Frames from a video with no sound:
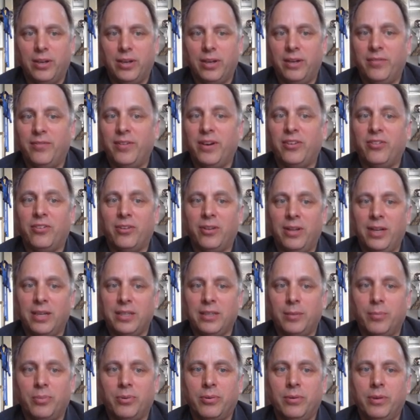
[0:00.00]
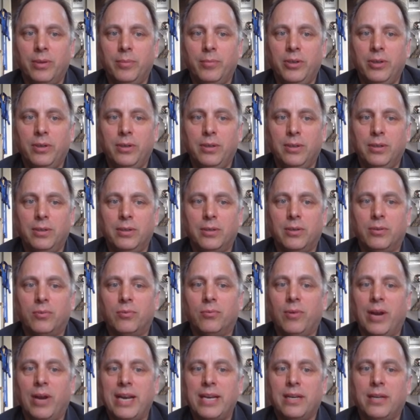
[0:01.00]
If I select the perimeter,
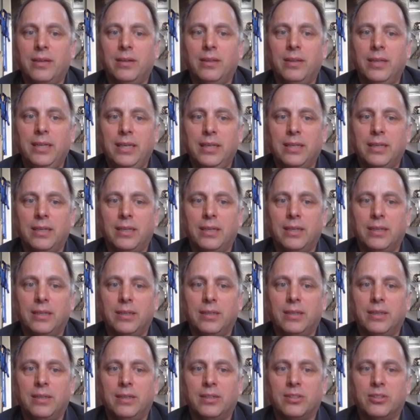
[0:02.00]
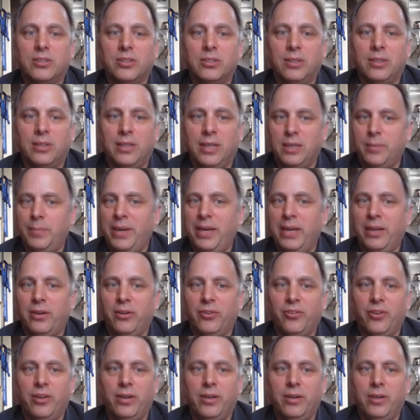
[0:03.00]
right click, select
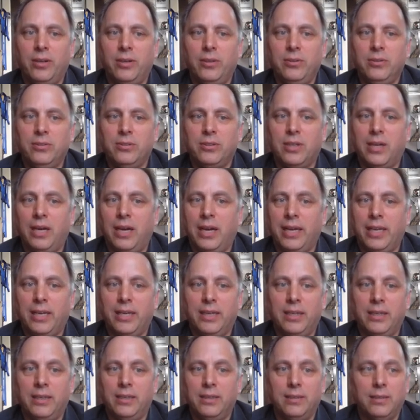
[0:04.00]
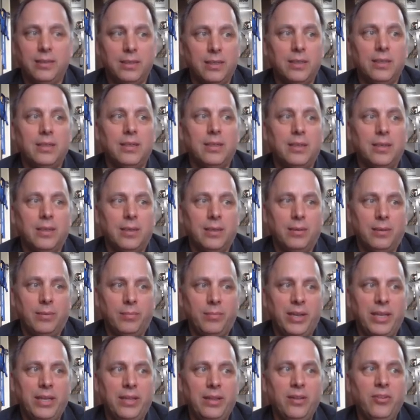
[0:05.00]
panels on host, I can
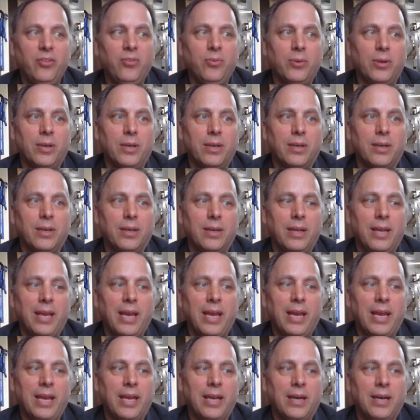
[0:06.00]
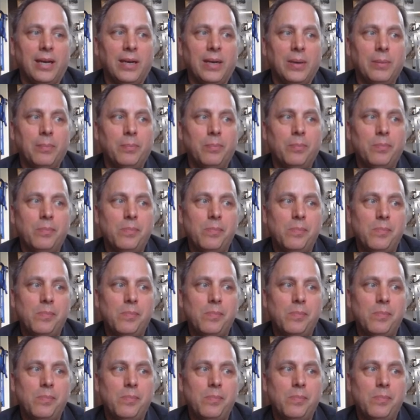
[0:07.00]
make this one a um,